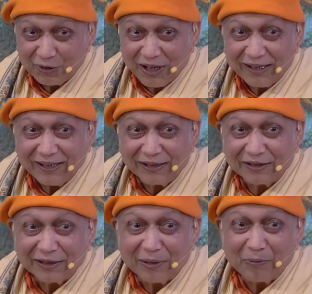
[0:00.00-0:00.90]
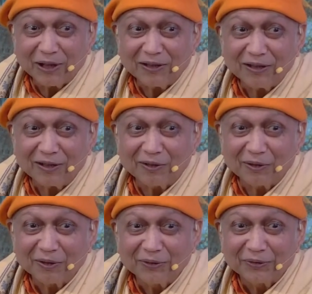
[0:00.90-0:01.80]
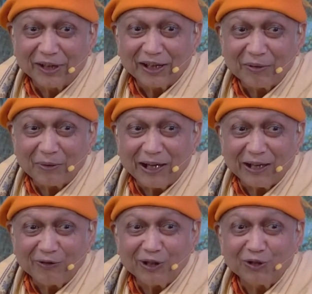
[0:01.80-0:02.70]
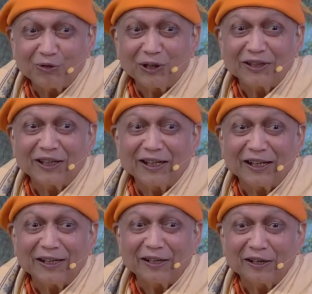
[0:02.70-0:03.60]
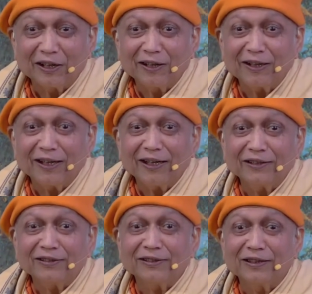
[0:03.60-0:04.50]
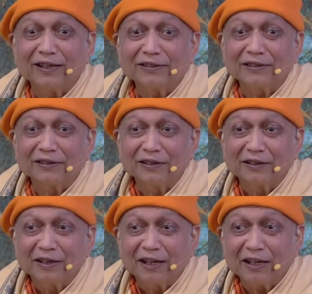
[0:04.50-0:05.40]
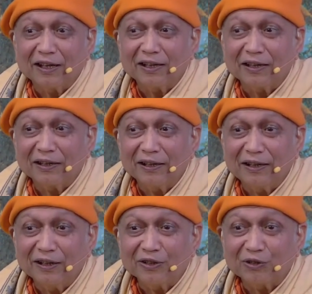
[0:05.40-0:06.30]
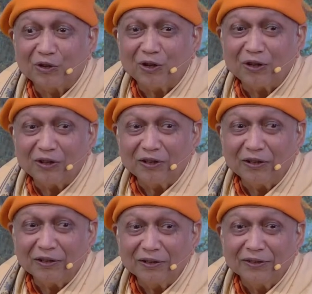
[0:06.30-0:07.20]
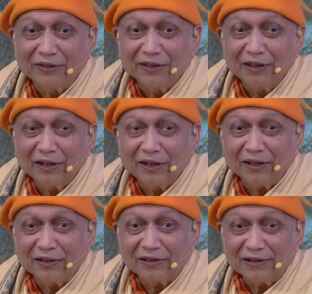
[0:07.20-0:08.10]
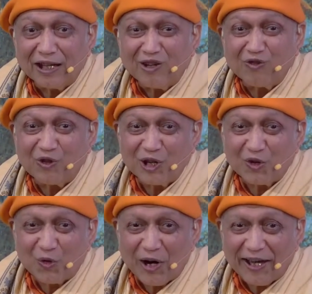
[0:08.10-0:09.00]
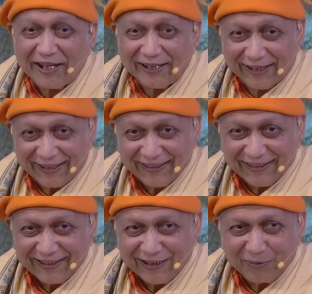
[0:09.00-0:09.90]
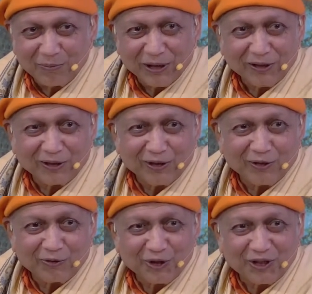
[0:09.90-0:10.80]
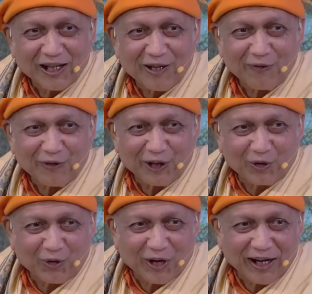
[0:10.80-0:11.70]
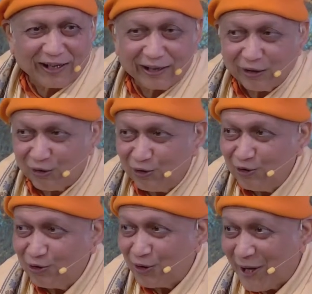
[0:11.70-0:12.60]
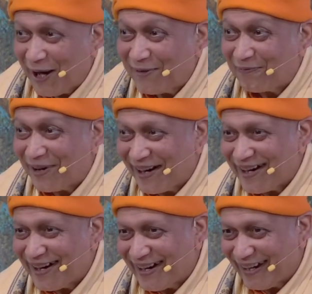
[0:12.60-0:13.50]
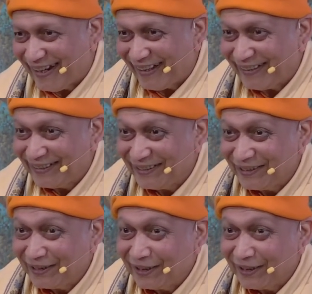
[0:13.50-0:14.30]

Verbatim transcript: So that is a method uh, by which one can realize this uh, it is called the self inquiry, the method of self inquiry. Who am I?